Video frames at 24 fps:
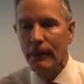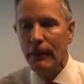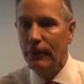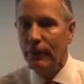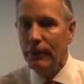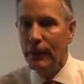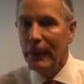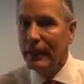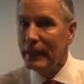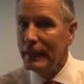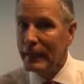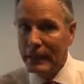
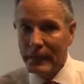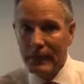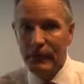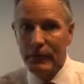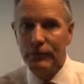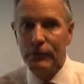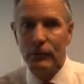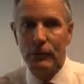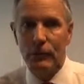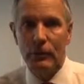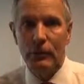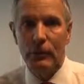they
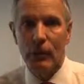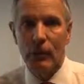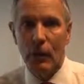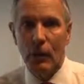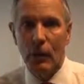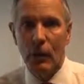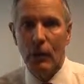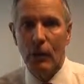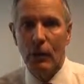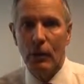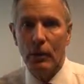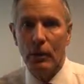either
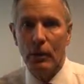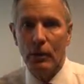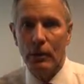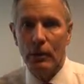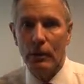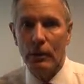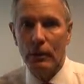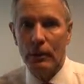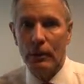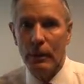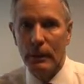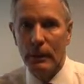are
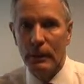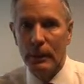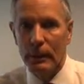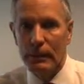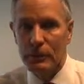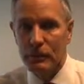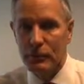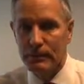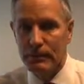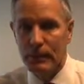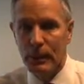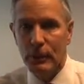
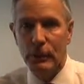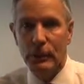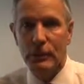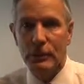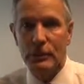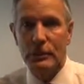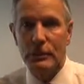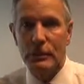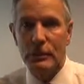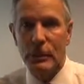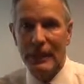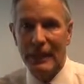
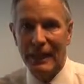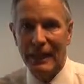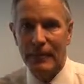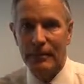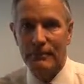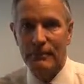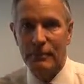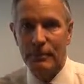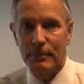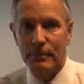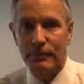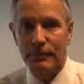experienced
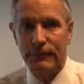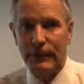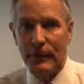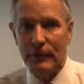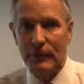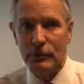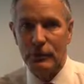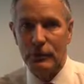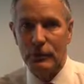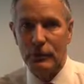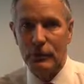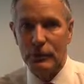claims
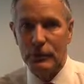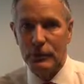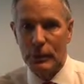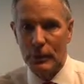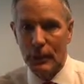professionals,